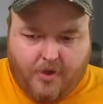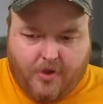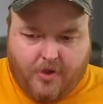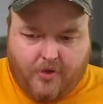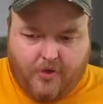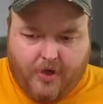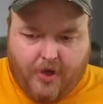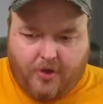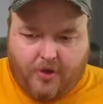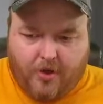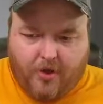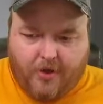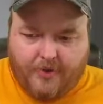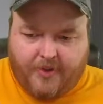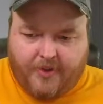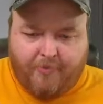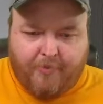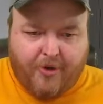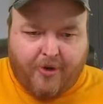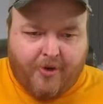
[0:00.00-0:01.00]
How long's
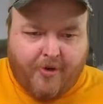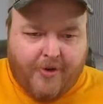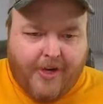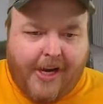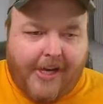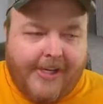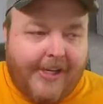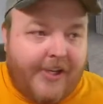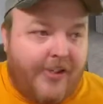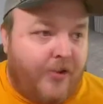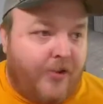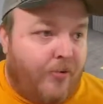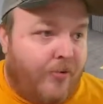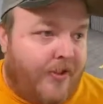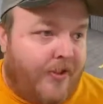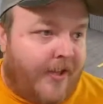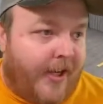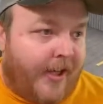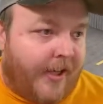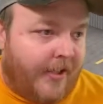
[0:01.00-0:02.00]
the burn? 82
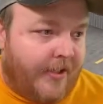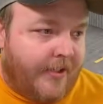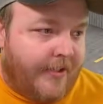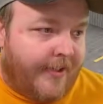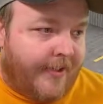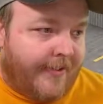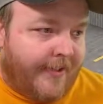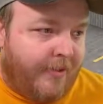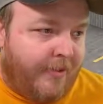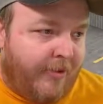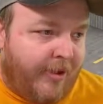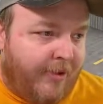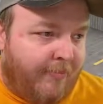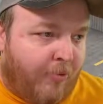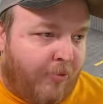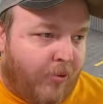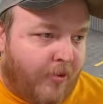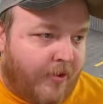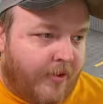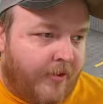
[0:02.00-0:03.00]
seconds. That's going to be
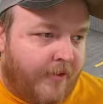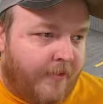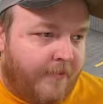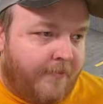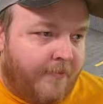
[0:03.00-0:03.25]
important.